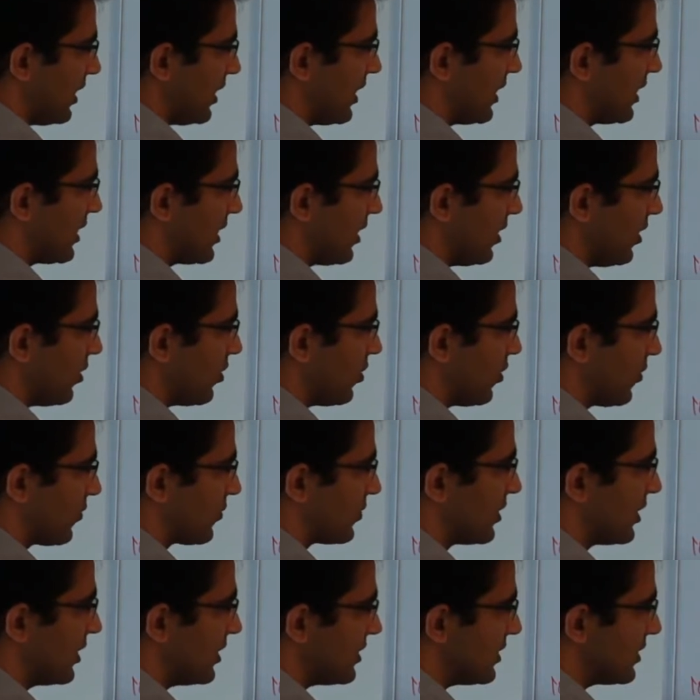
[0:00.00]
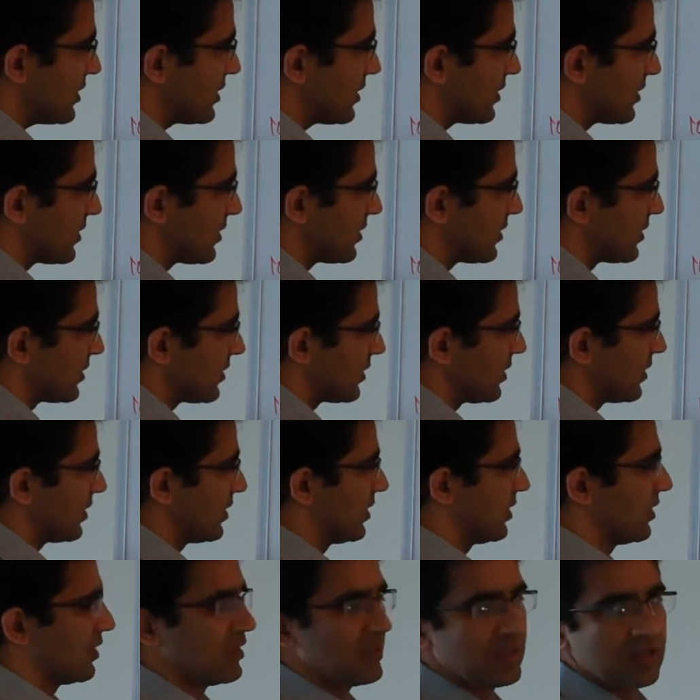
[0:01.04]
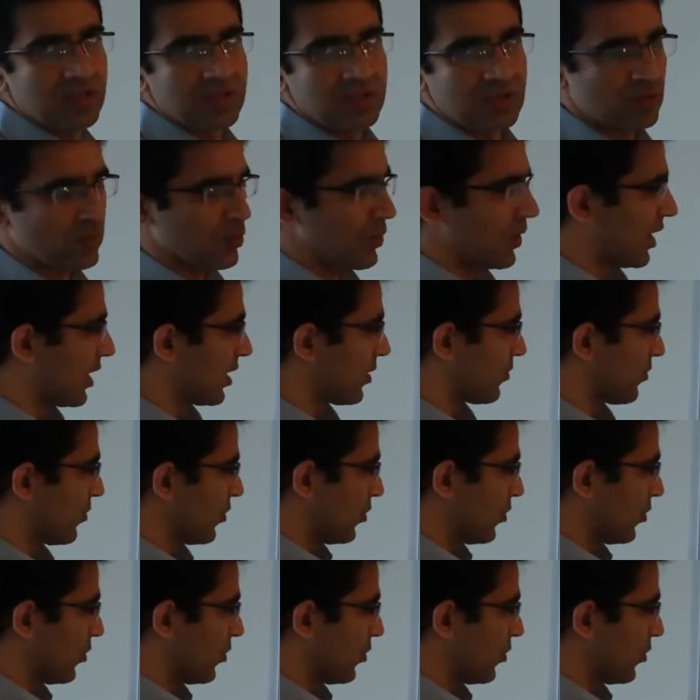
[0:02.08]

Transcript: area of this square.